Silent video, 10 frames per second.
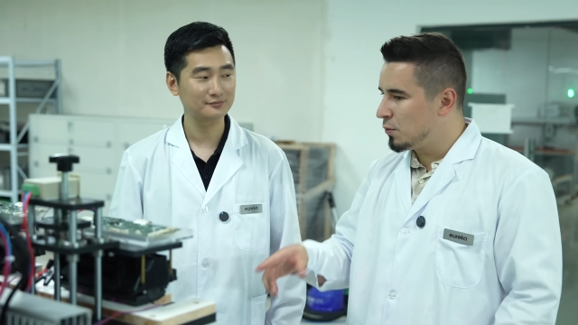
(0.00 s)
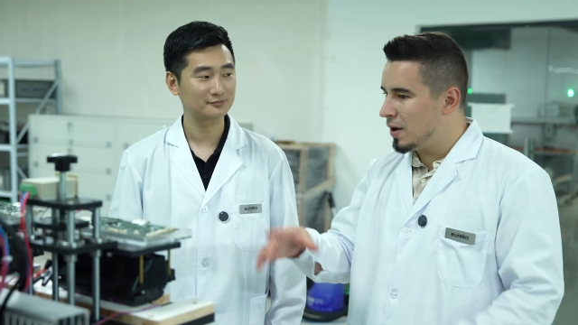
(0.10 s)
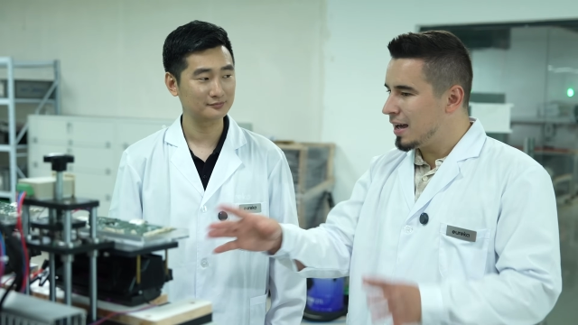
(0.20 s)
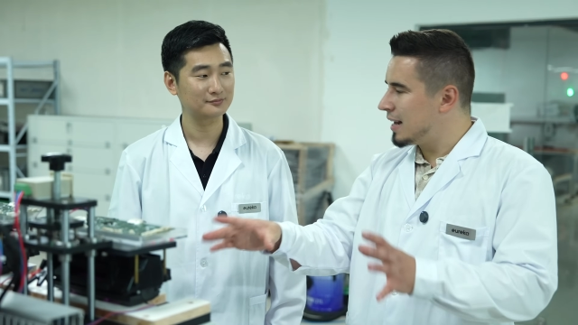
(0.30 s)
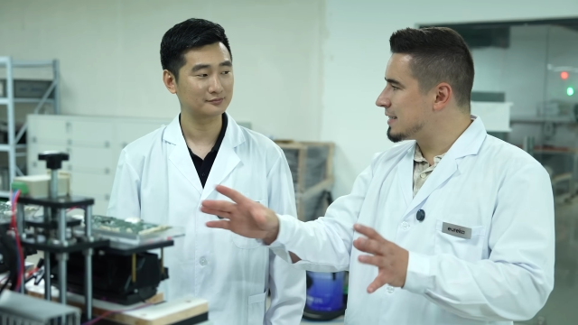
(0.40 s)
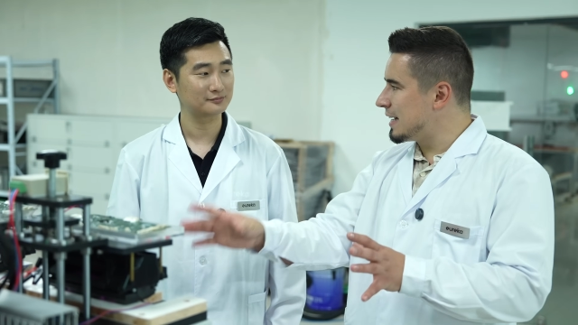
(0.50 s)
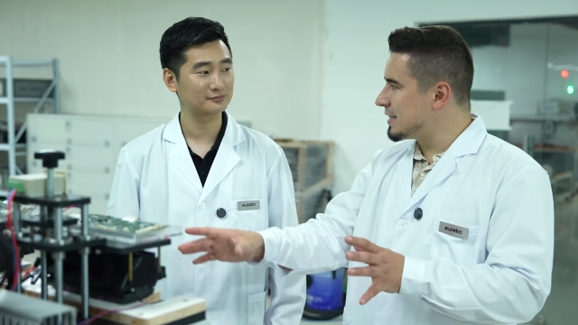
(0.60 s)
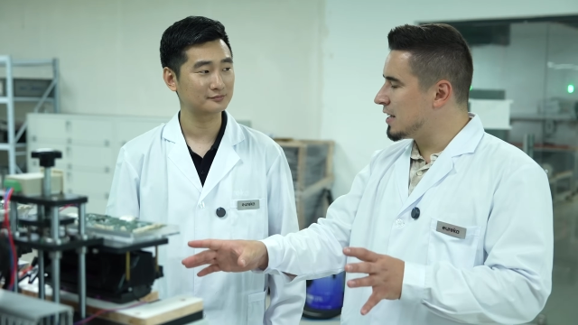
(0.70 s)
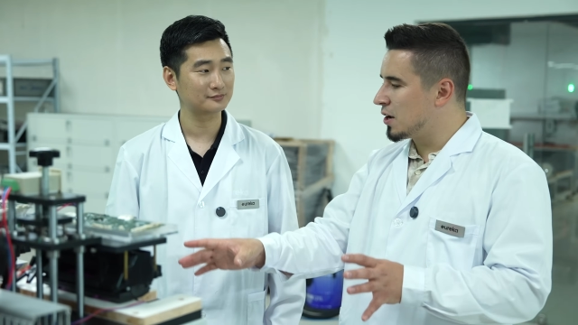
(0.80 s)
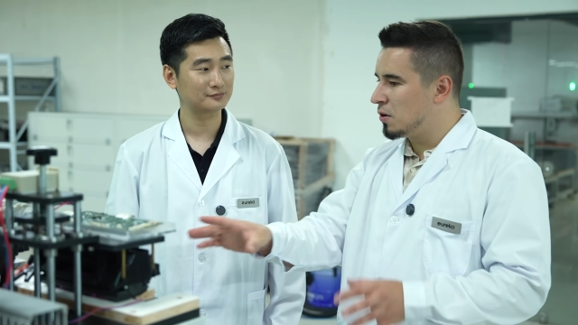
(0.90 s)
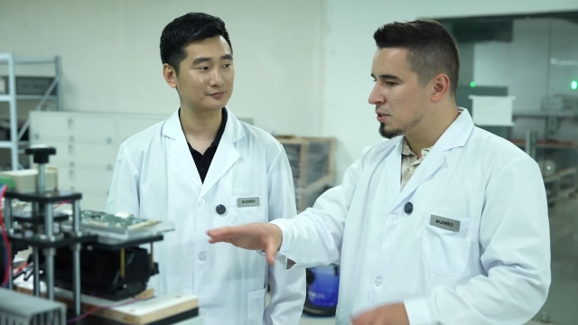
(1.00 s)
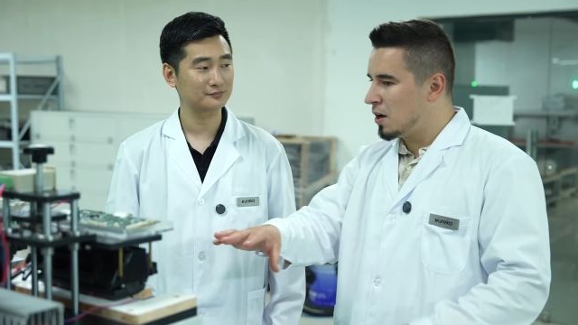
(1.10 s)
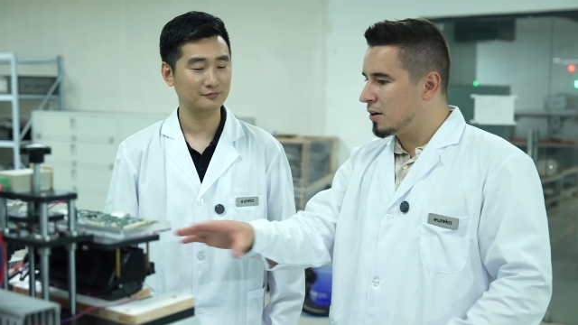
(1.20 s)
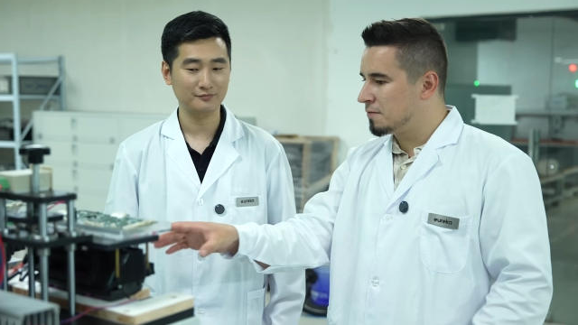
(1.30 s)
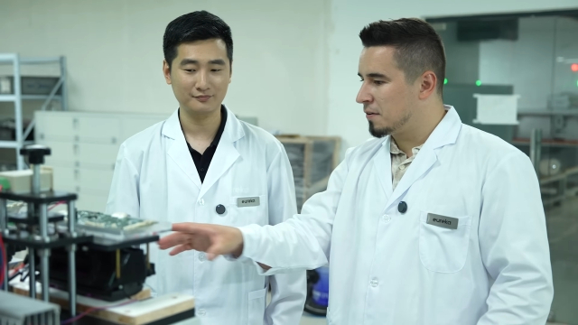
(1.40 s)
Speaker 1: and what kind of testing goes
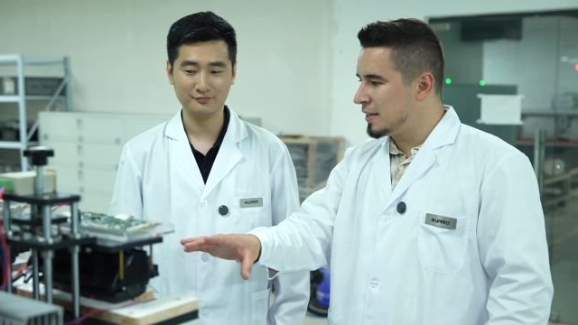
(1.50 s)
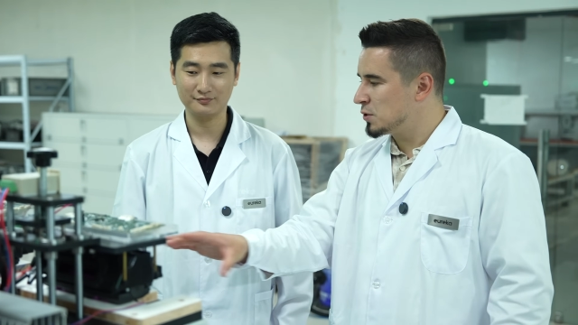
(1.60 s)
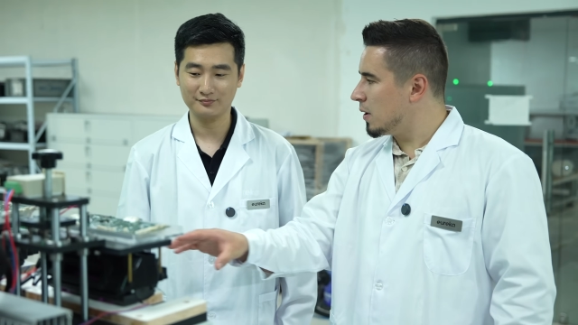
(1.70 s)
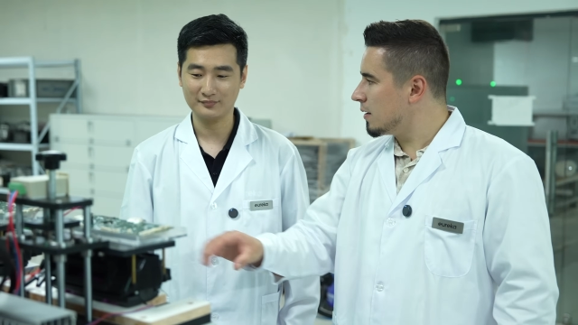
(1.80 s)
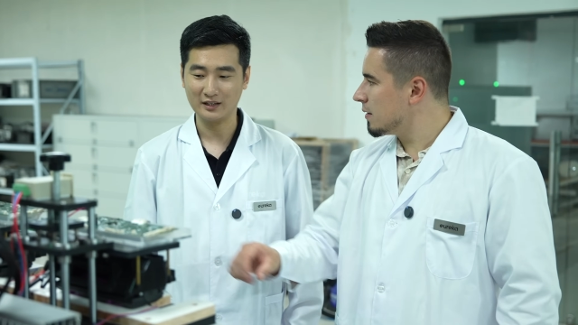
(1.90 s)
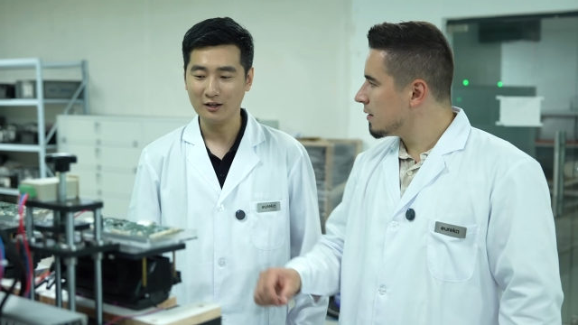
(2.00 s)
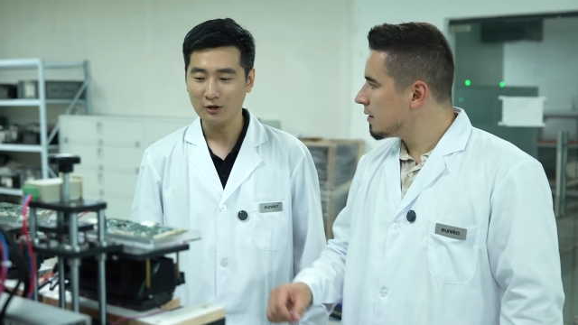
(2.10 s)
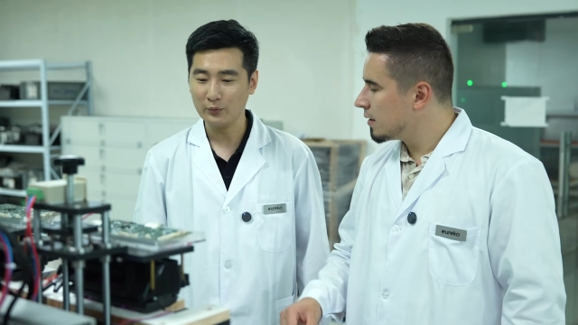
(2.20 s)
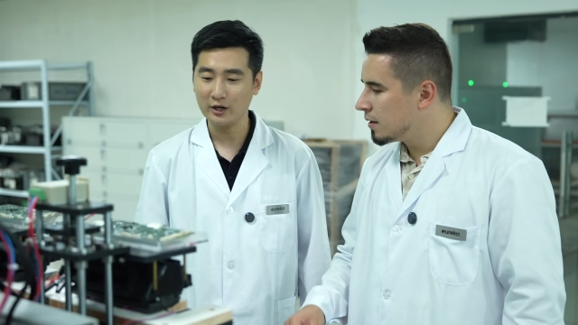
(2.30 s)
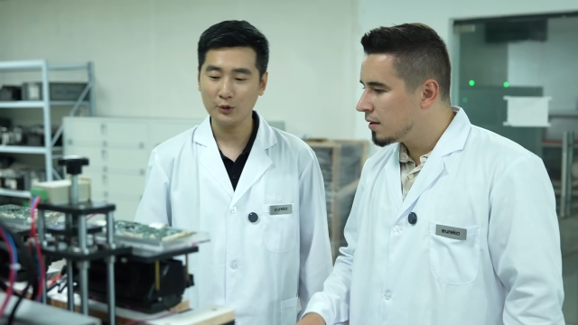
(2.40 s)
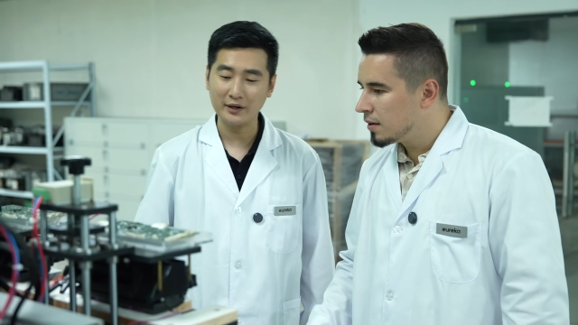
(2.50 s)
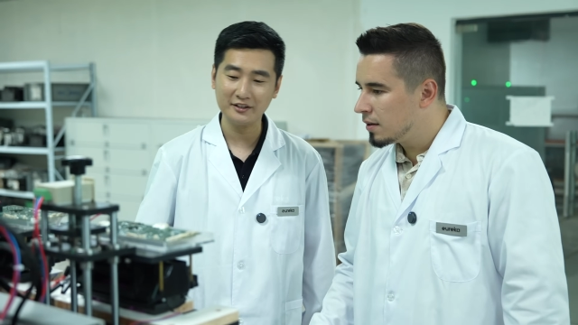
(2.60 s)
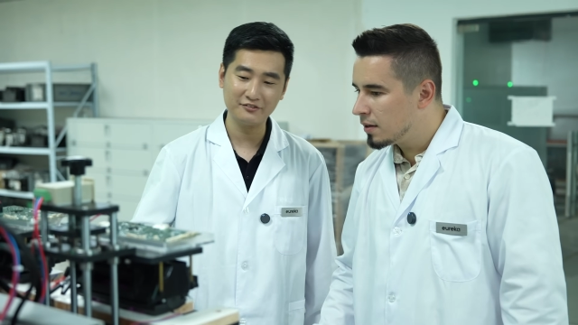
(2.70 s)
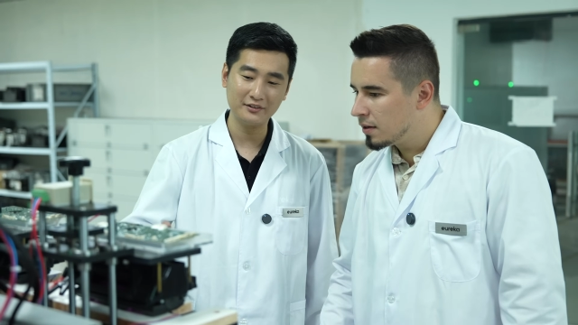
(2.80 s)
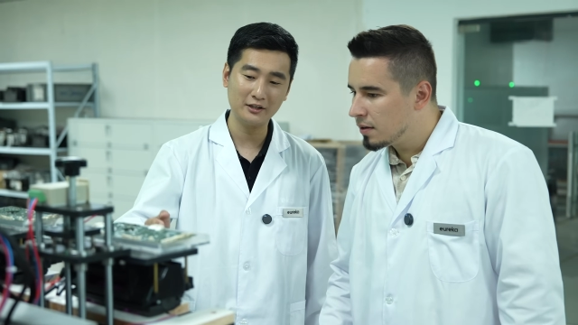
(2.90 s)
on for this one? We're
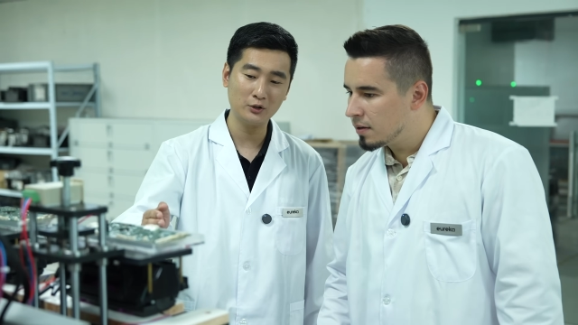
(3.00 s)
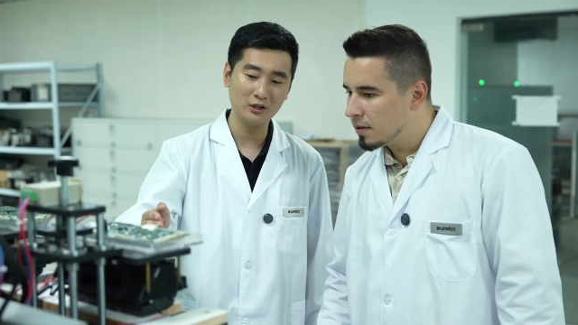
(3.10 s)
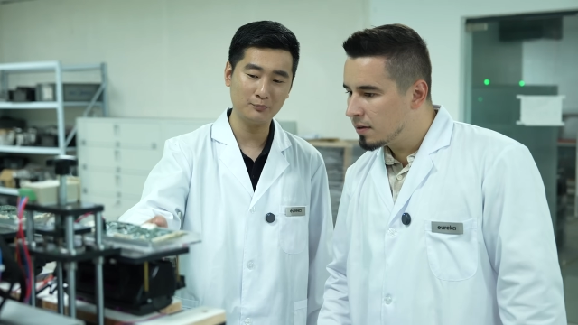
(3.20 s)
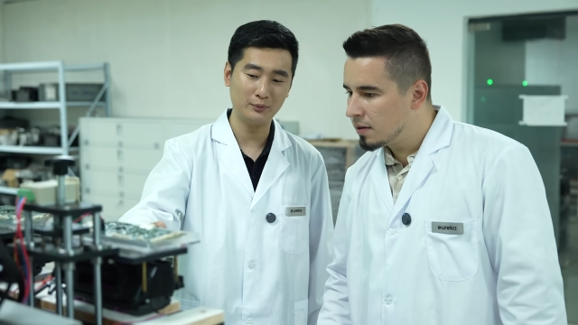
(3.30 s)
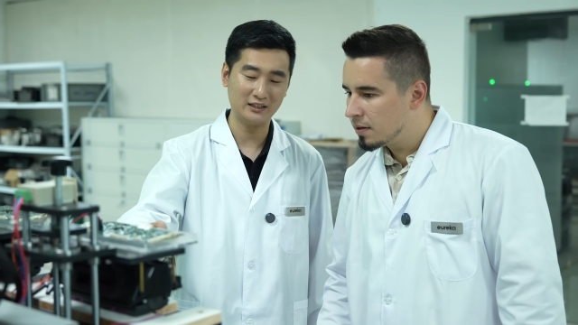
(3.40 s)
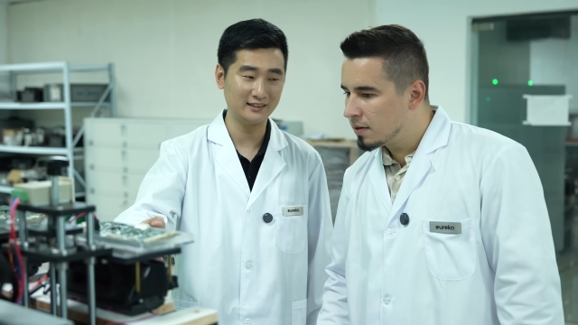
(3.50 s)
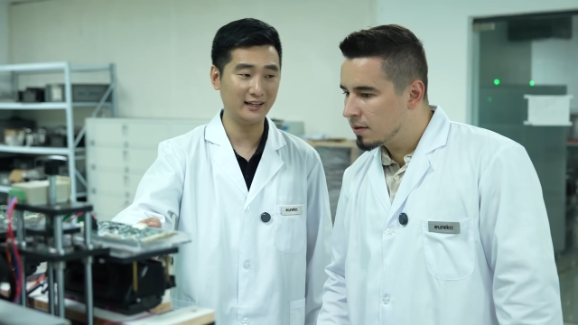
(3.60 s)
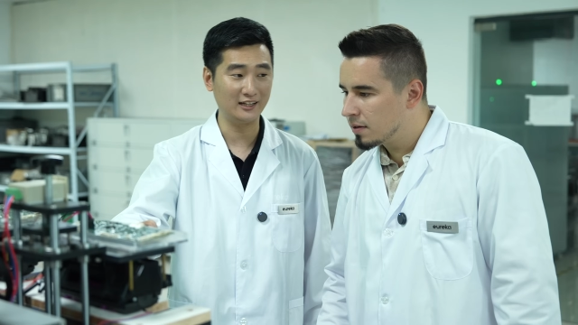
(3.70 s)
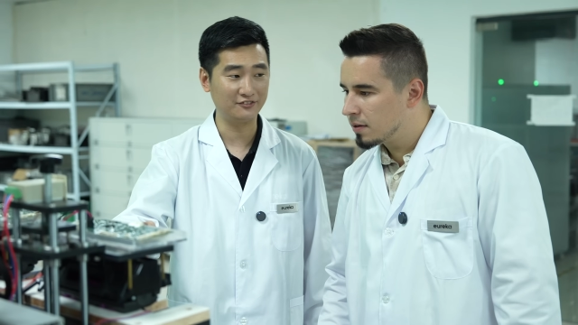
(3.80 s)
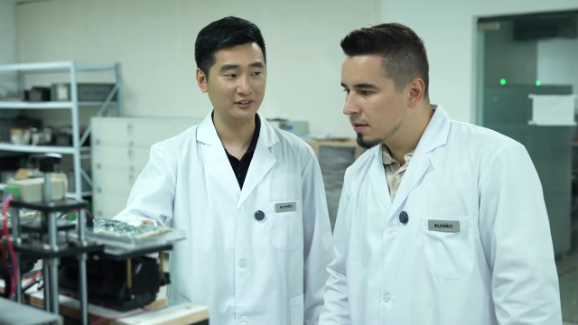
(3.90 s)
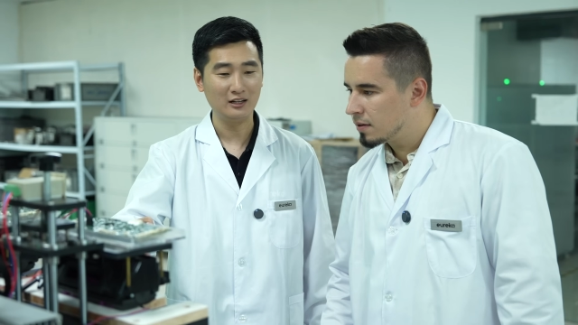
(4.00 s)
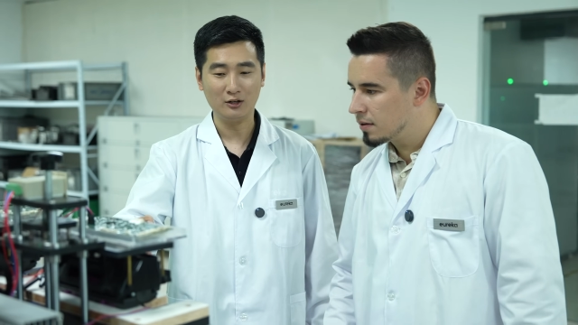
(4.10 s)
running for the roller brush life.